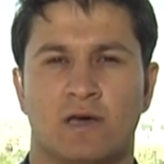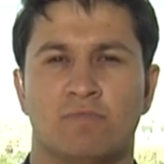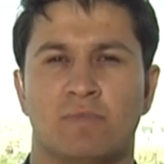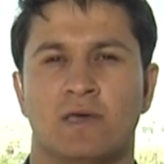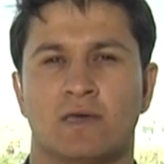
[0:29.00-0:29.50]

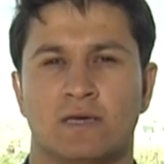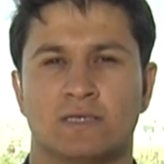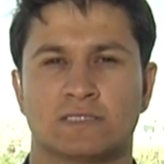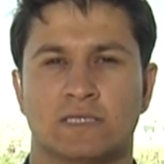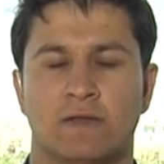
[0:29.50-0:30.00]
make
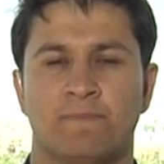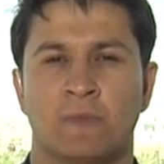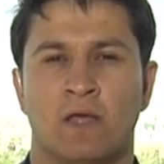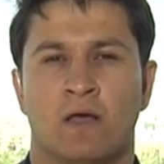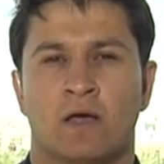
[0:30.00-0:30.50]
is that
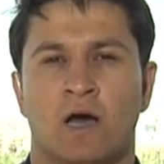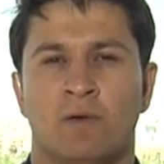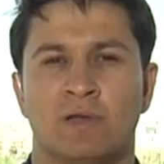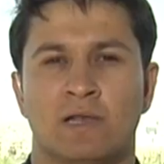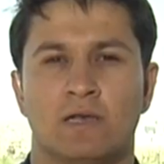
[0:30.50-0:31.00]

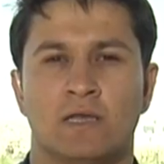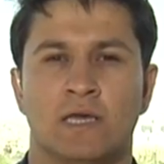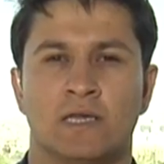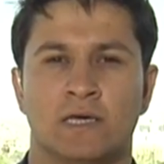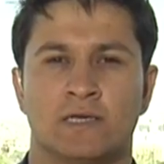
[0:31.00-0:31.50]
Kabul
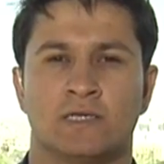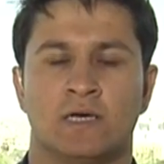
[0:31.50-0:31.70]
needed